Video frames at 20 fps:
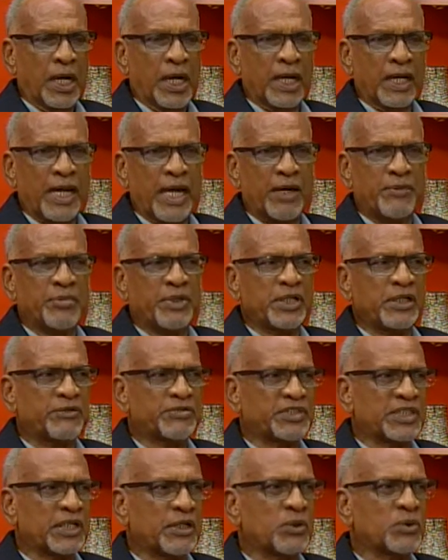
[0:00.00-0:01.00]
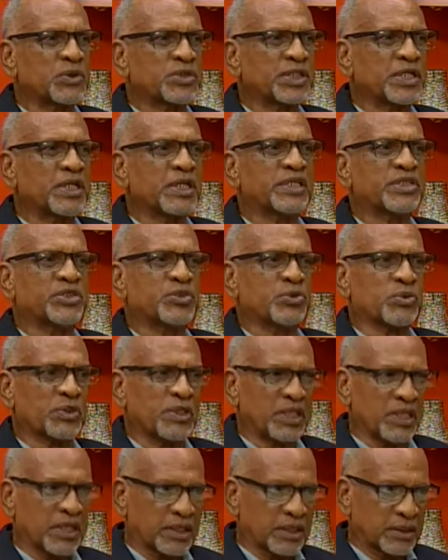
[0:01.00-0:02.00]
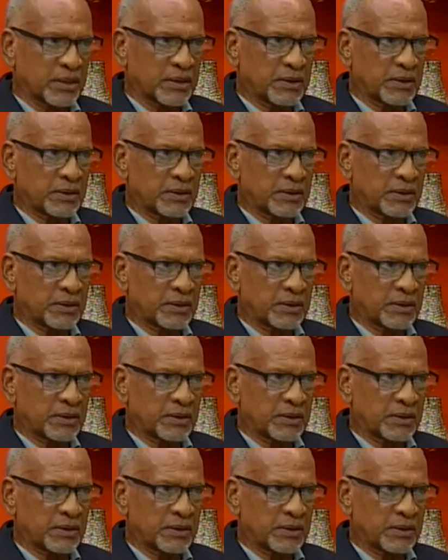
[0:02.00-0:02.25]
And I believe St. Lucia is unique.